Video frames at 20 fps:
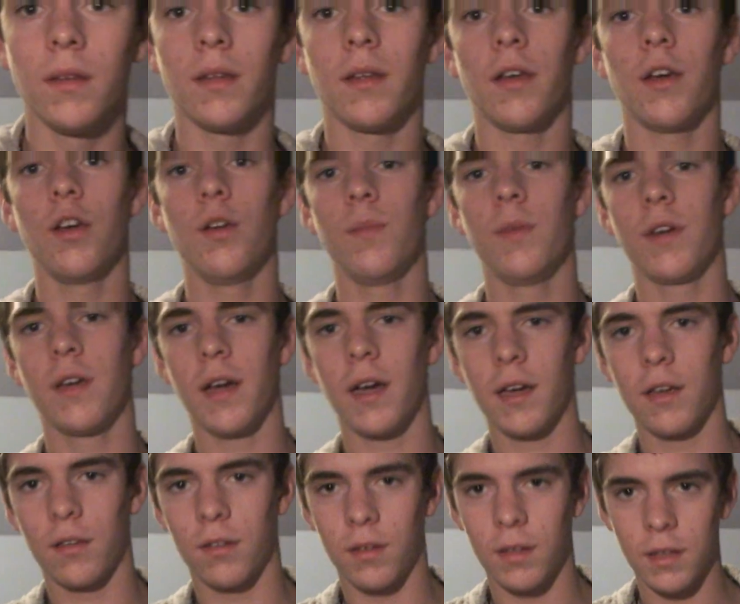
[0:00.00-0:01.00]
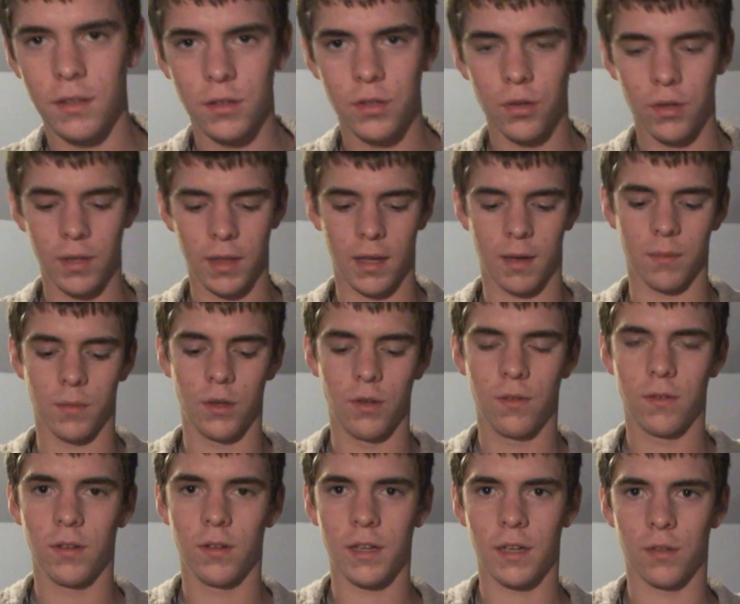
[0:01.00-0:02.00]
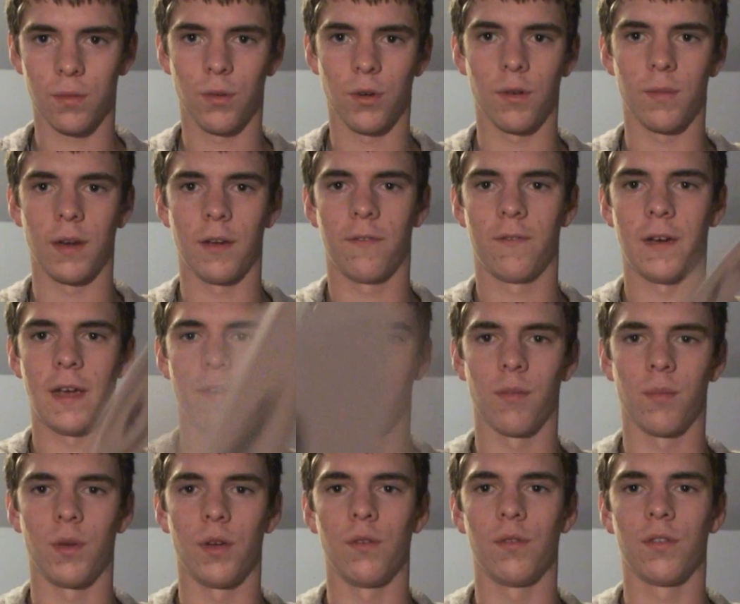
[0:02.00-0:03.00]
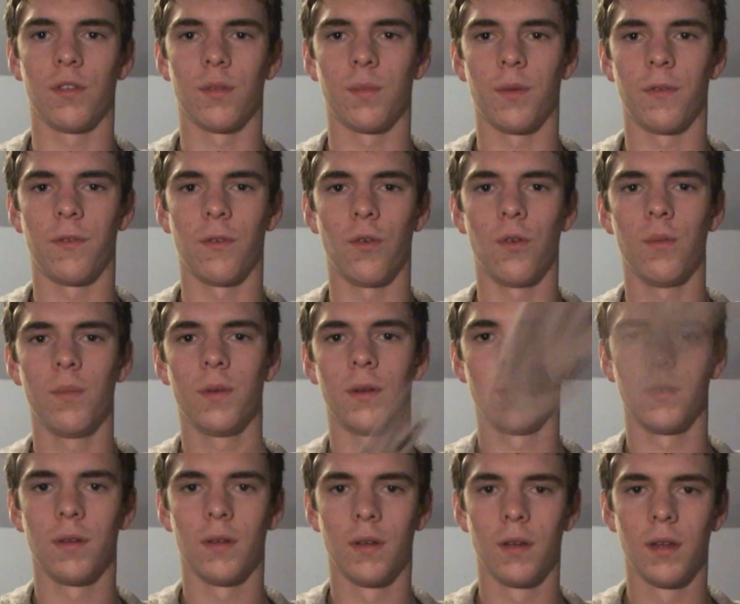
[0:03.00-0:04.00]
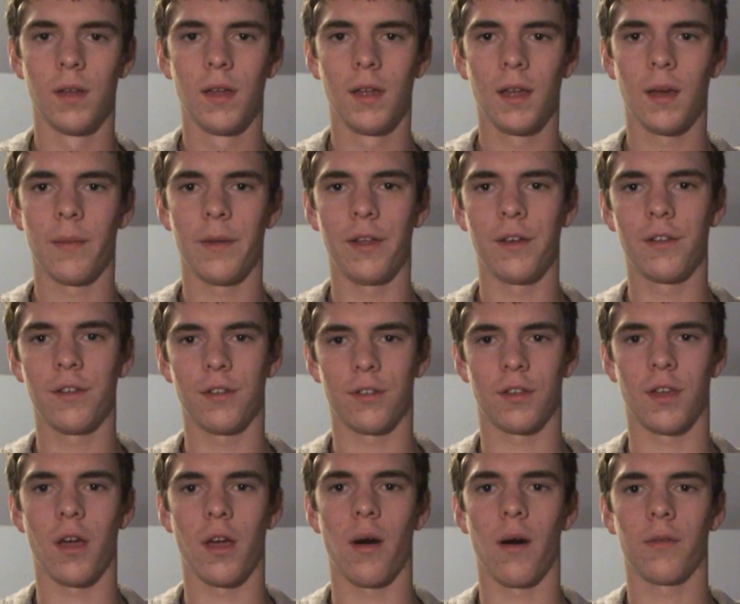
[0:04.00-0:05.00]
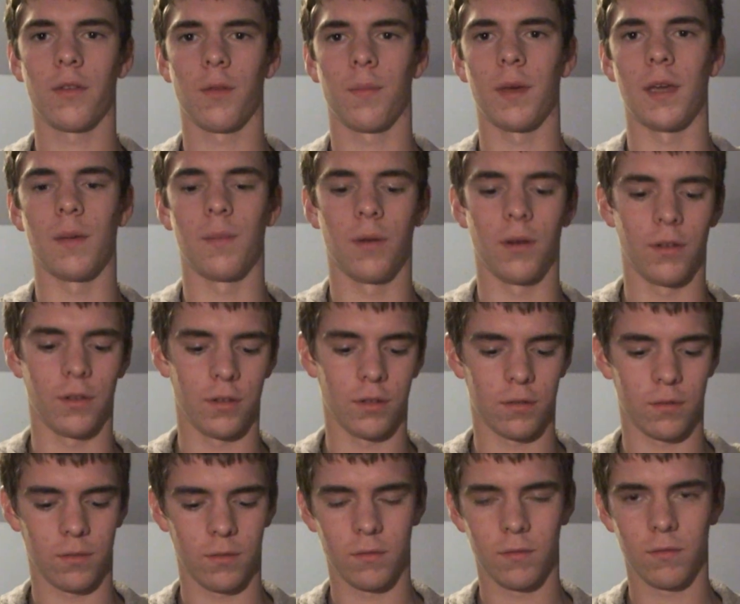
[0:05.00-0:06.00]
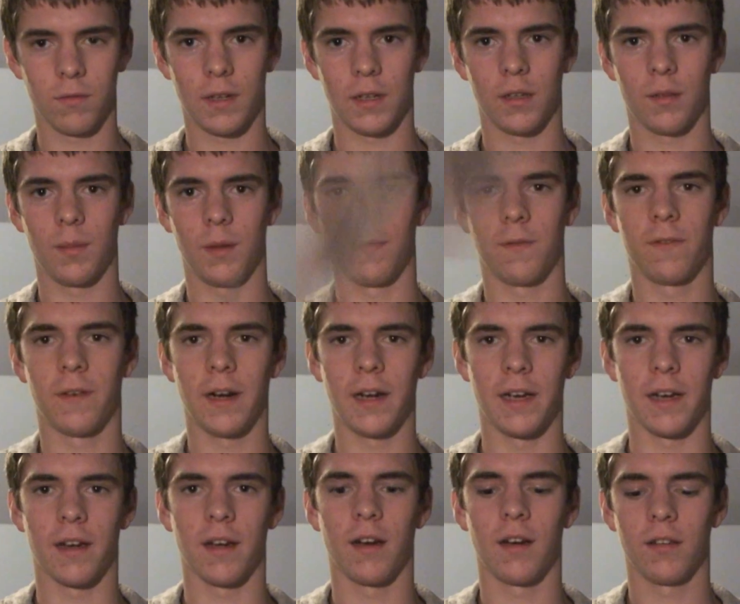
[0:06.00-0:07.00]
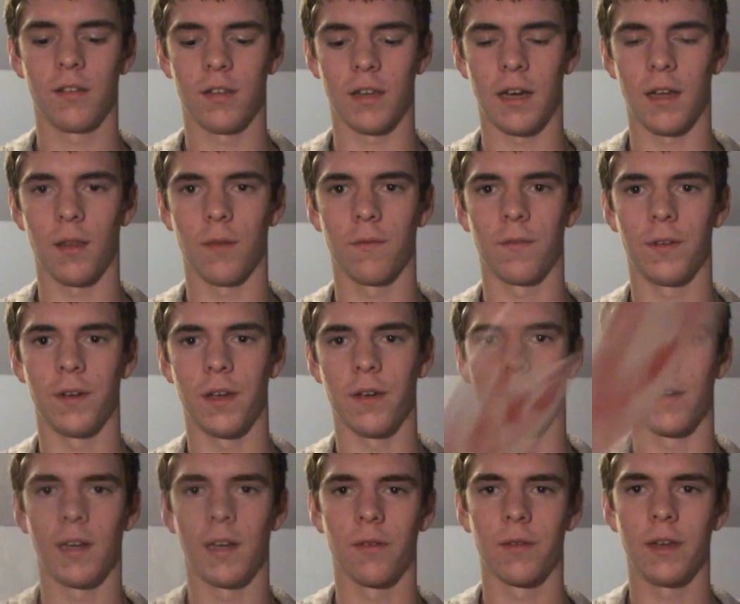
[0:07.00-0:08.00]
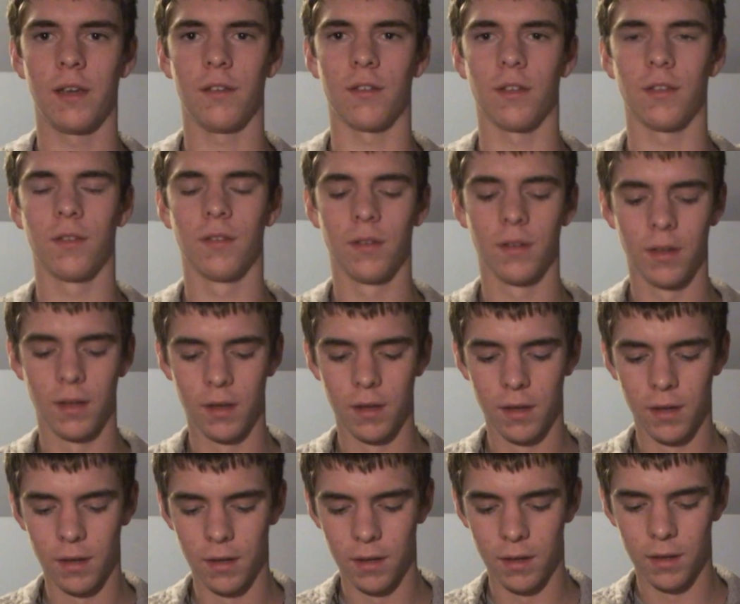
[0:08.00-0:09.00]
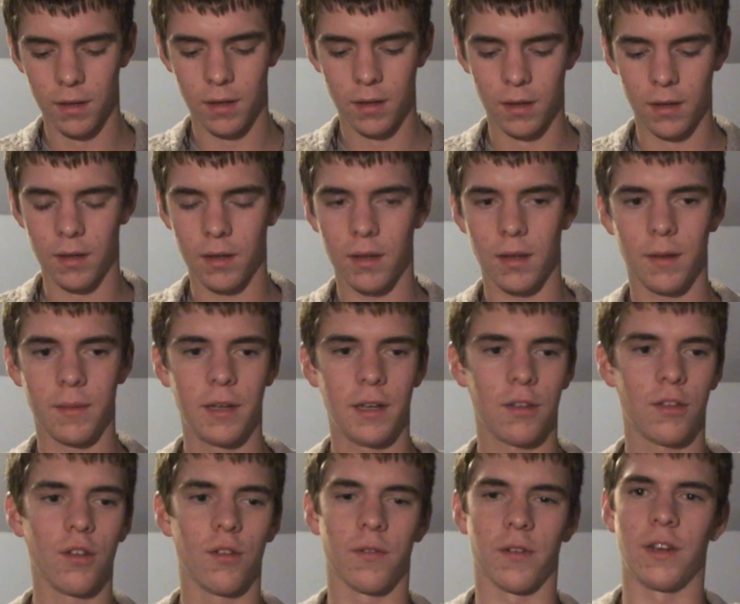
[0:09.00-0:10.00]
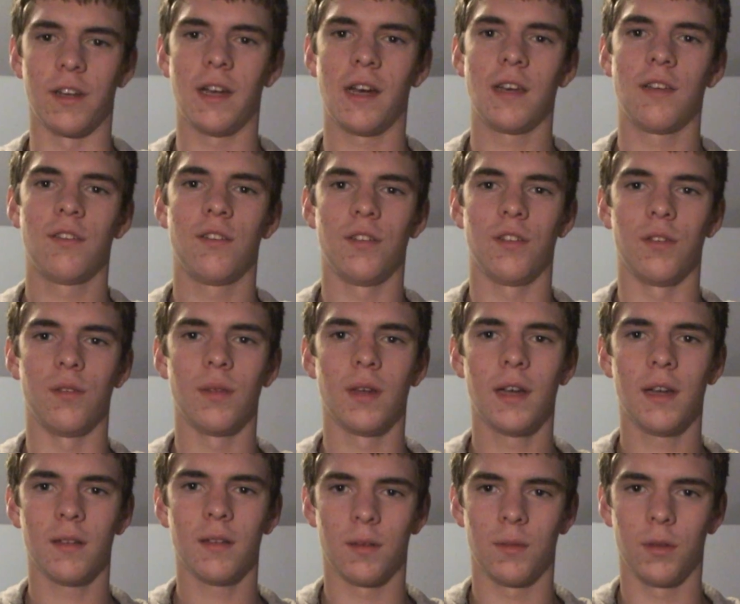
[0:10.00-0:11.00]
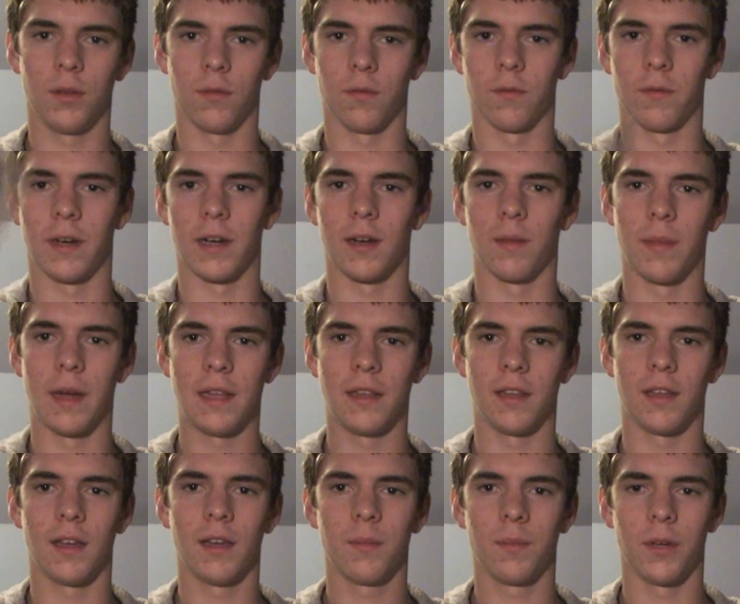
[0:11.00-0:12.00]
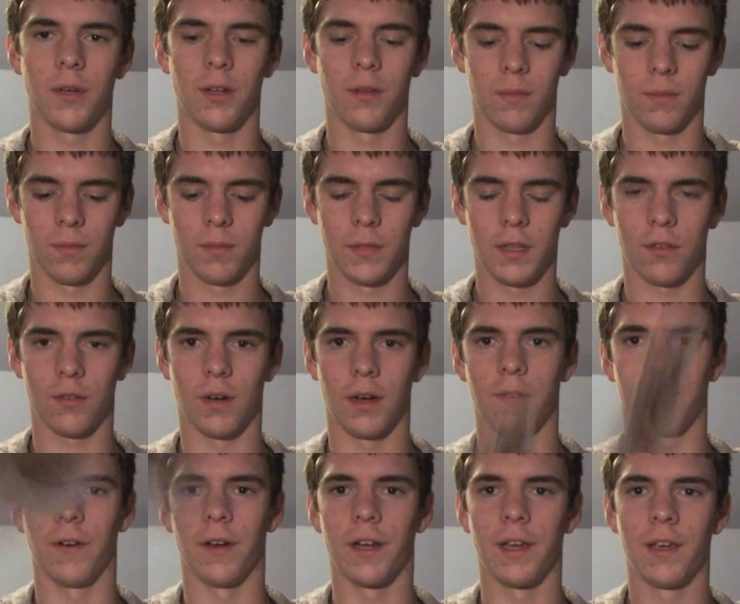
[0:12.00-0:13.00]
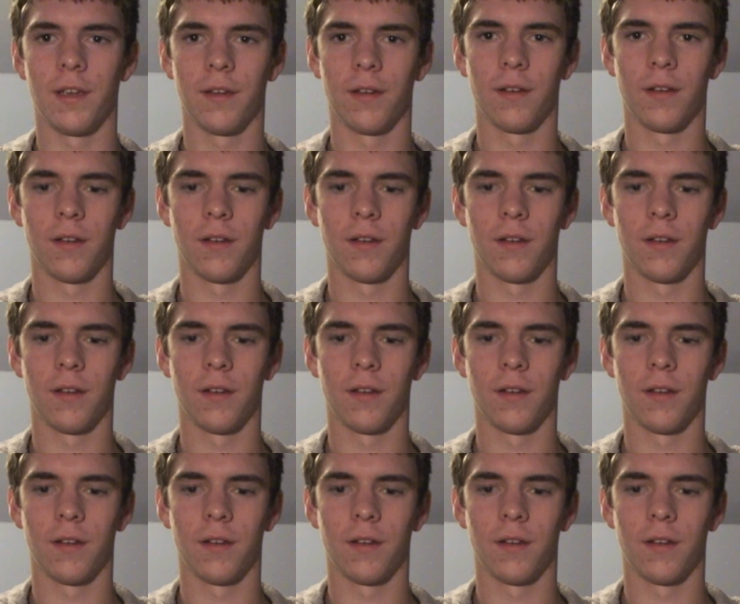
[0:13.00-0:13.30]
hope you guys enjoy that move, because that's one of my favourite moves to perform. I mean, you can just go up to people and just randomly fire cards at them for no clear reason. I mean, it's not very nice to do that. I wouldn't recommend it, but it's quite funny.